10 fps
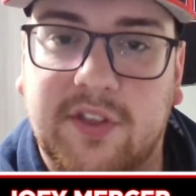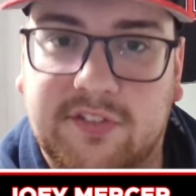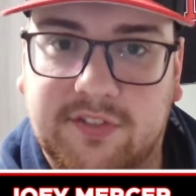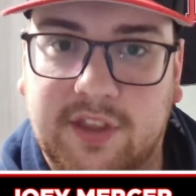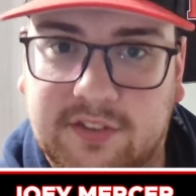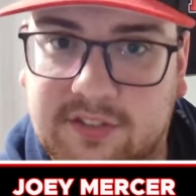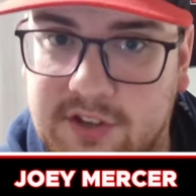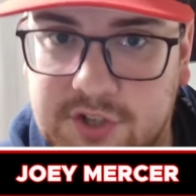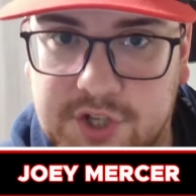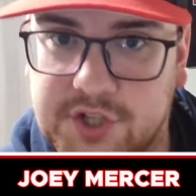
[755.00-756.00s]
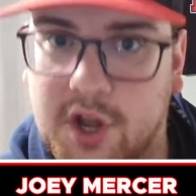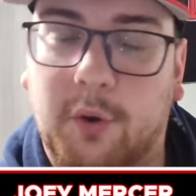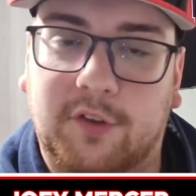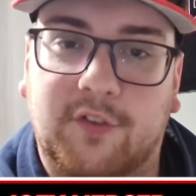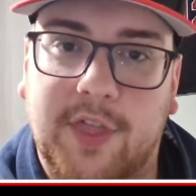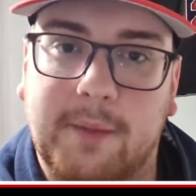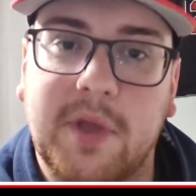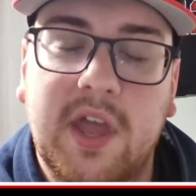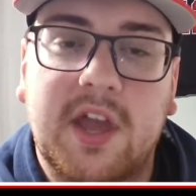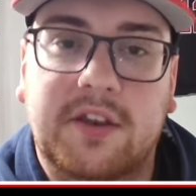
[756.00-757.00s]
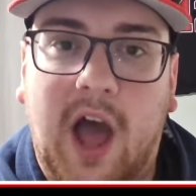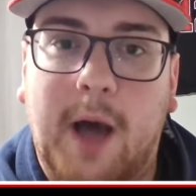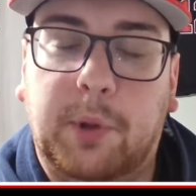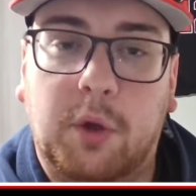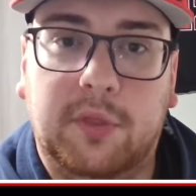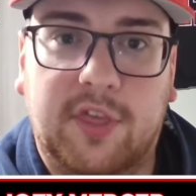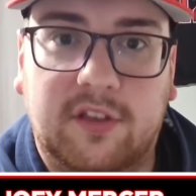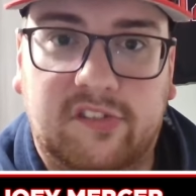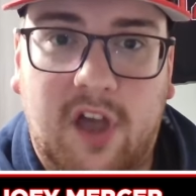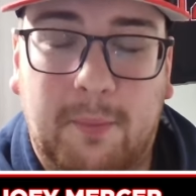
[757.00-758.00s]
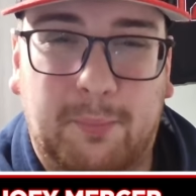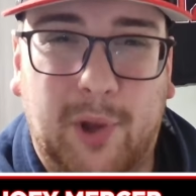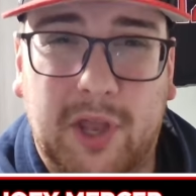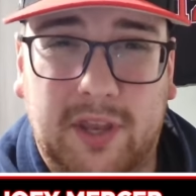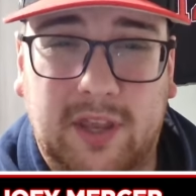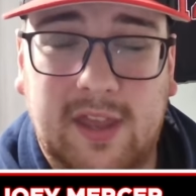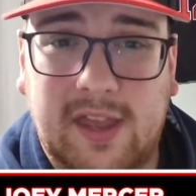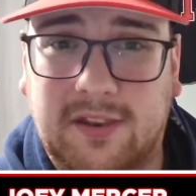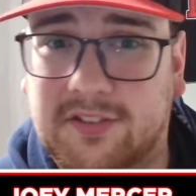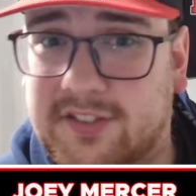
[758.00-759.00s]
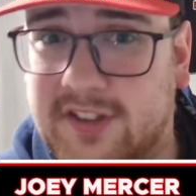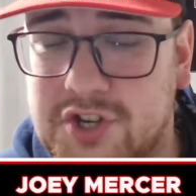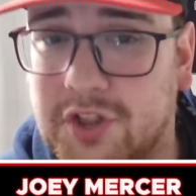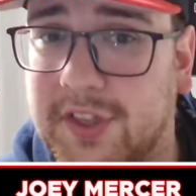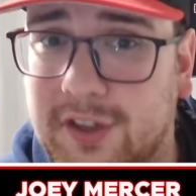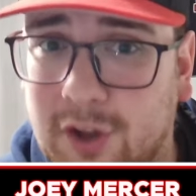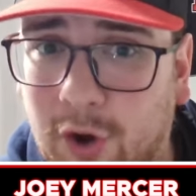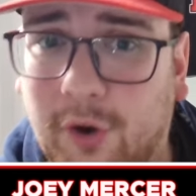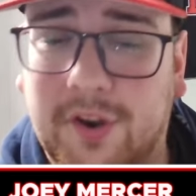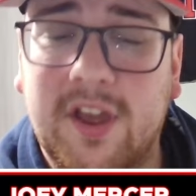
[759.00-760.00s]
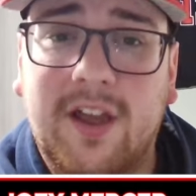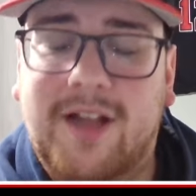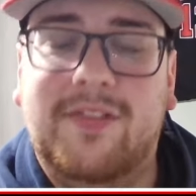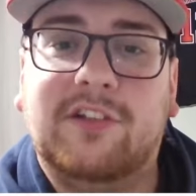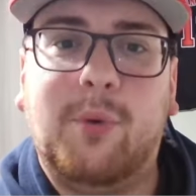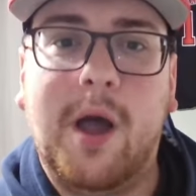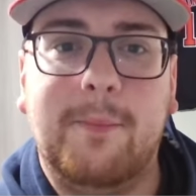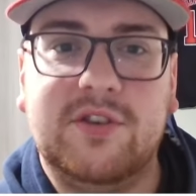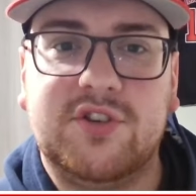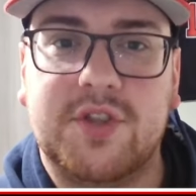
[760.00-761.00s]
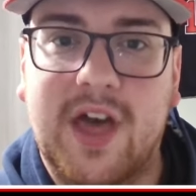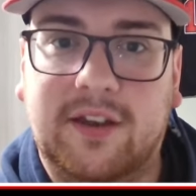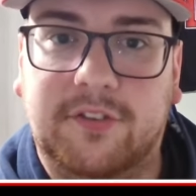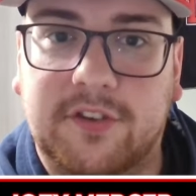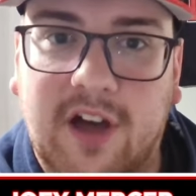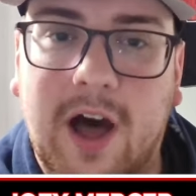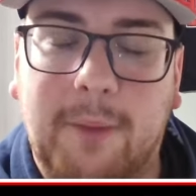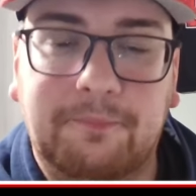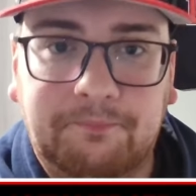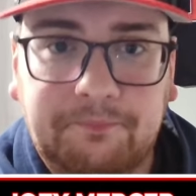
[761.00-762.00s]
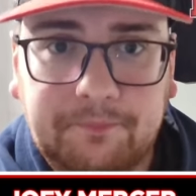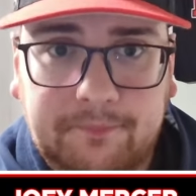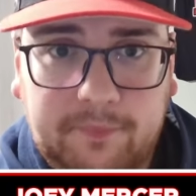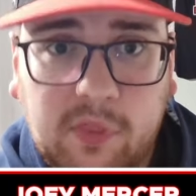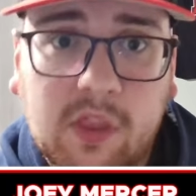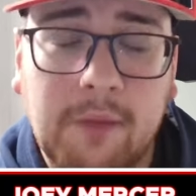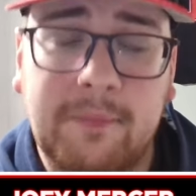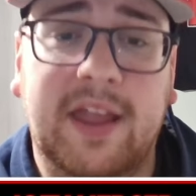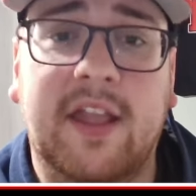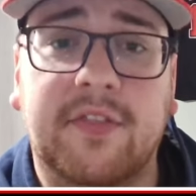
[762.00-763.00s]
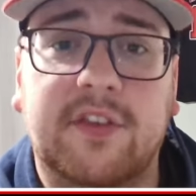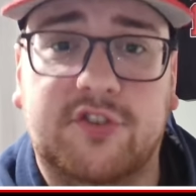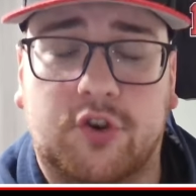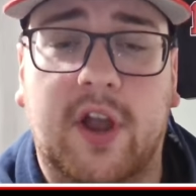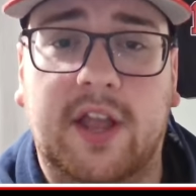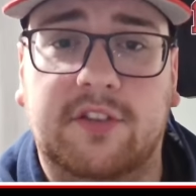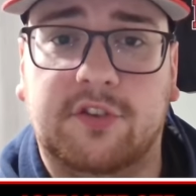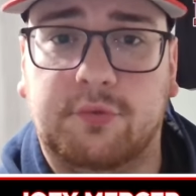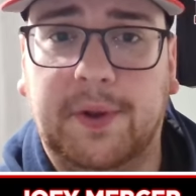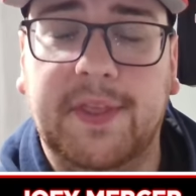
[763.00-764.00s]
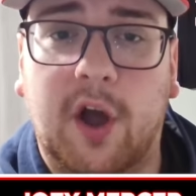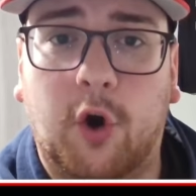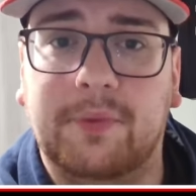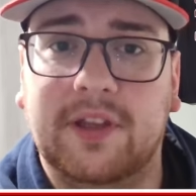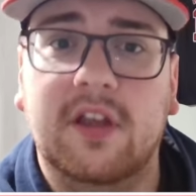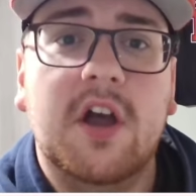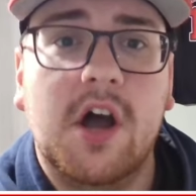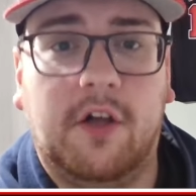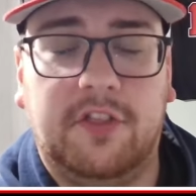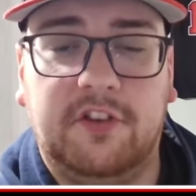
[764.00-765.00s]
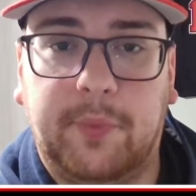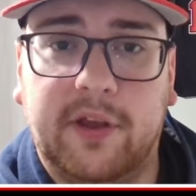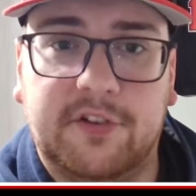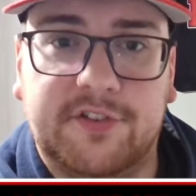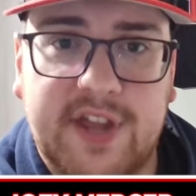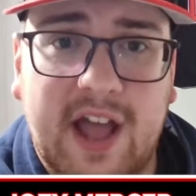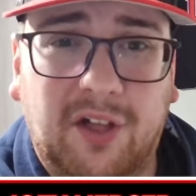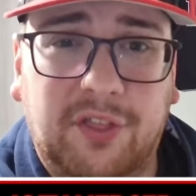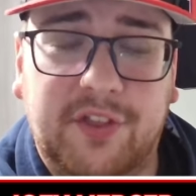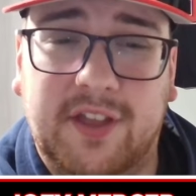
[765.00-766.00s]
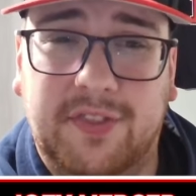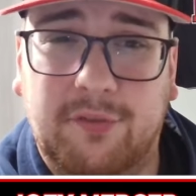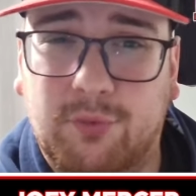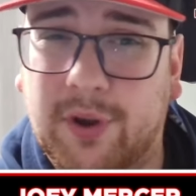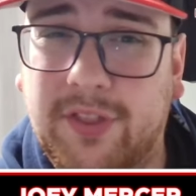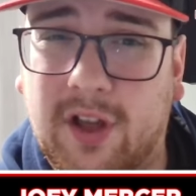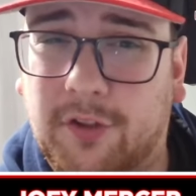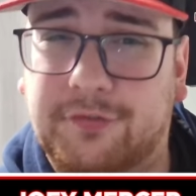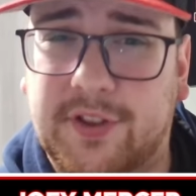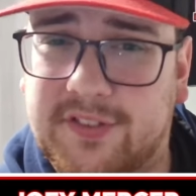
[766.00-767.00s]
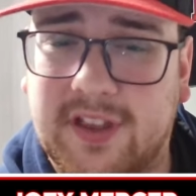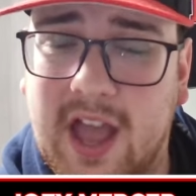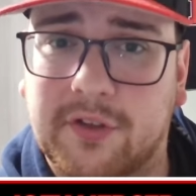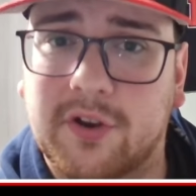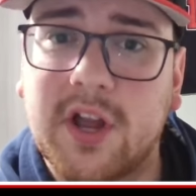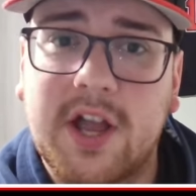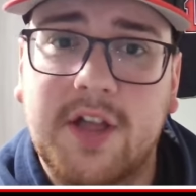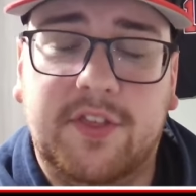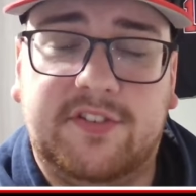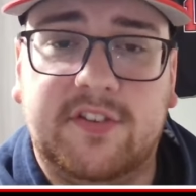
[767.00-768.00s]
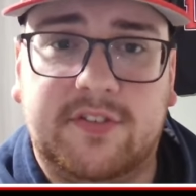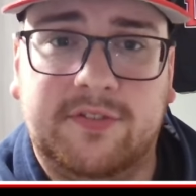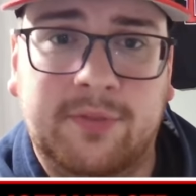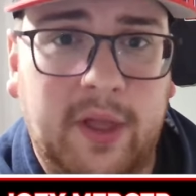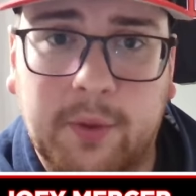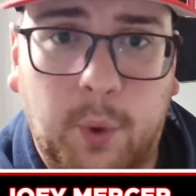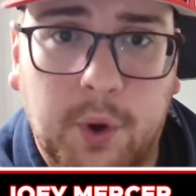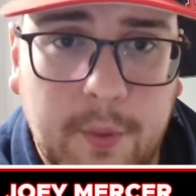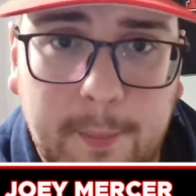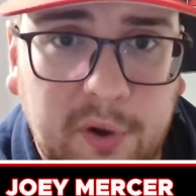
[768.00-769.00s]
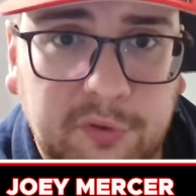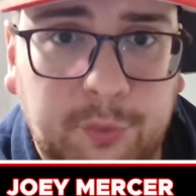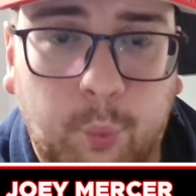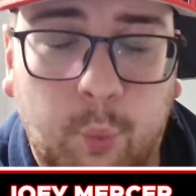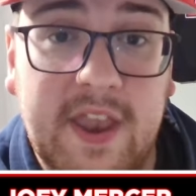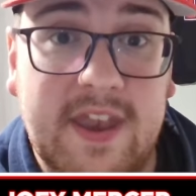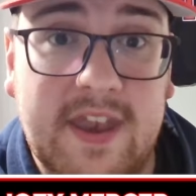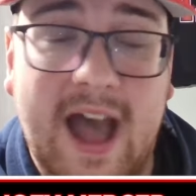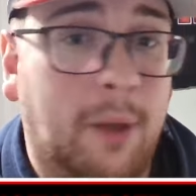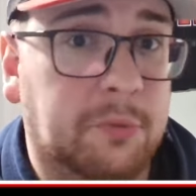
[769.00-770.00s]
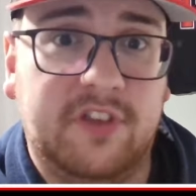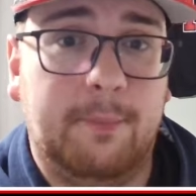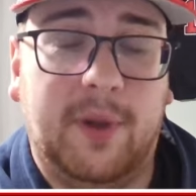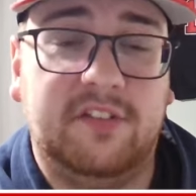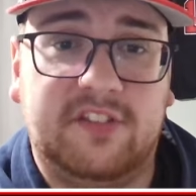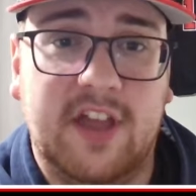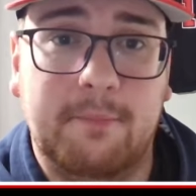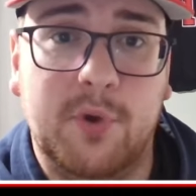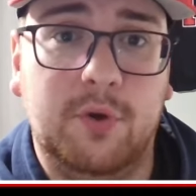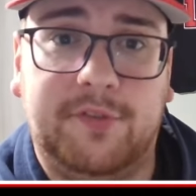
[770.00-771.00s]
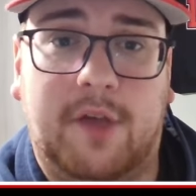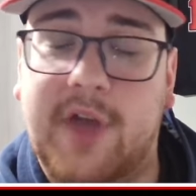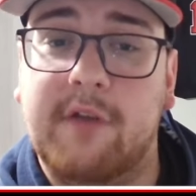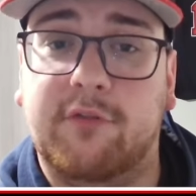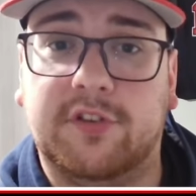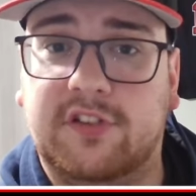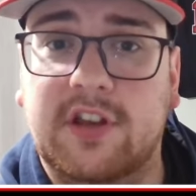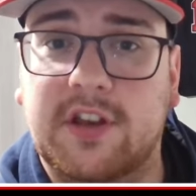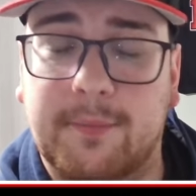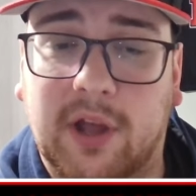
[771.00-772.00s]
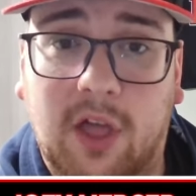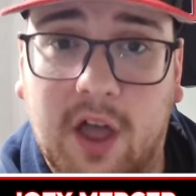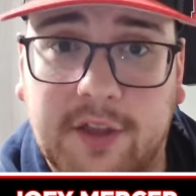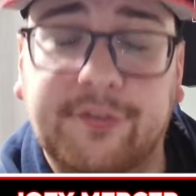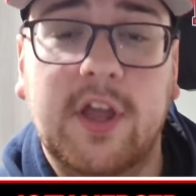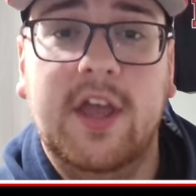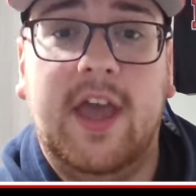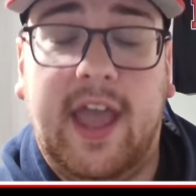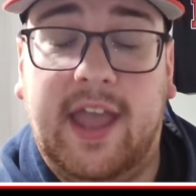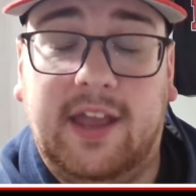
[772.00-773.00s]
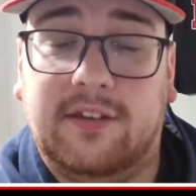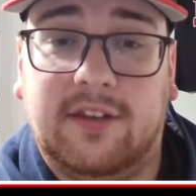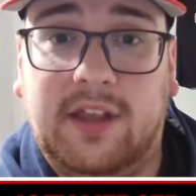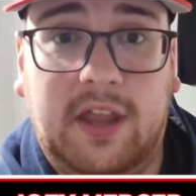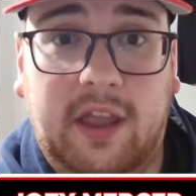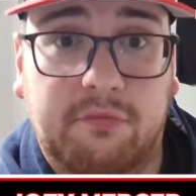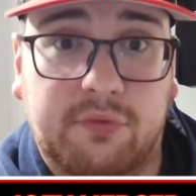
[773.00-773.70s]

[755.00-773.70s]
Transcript: this this is just going for them not blowing things up, but it essentially could. And that's why I mentioned that at the top making these trades is really hoping all these players stay healthy and they really all fit together. This is like one of the most win now step by step moves I've ever seen in my life and it, it